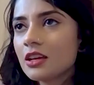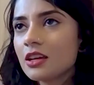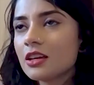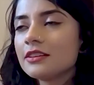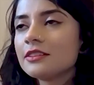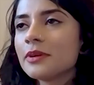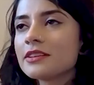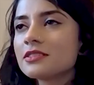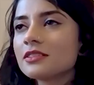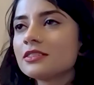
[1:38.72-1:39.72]
and
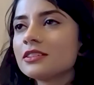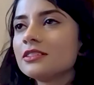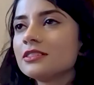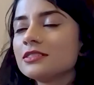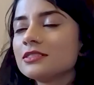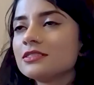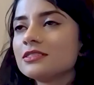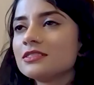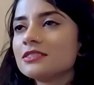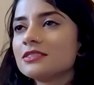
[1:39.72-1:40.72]

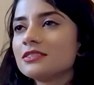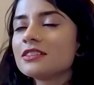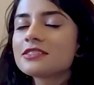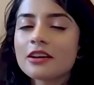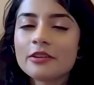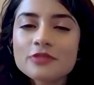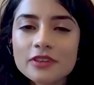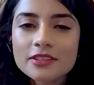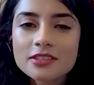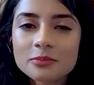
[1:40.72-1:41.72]
it sounds
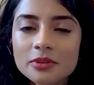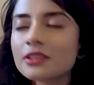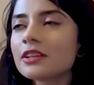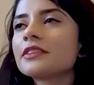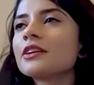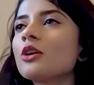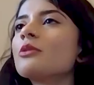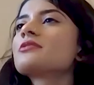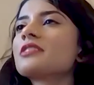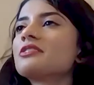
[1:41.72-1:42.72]
very simple. Like they
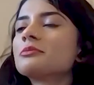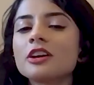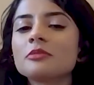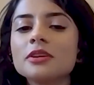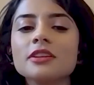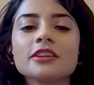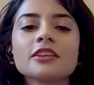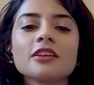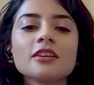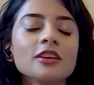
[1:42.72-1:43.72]
always try to remind me like
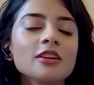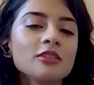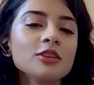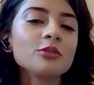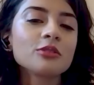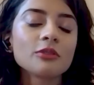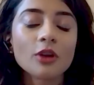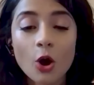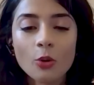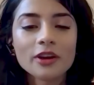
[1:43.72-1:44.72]
you don't
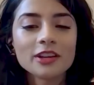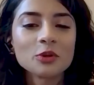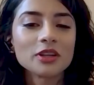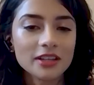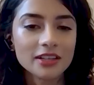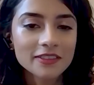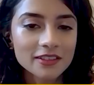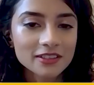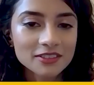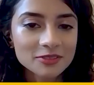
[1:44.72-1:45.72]
owe anyone
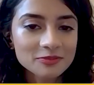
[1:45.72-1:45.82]
anything.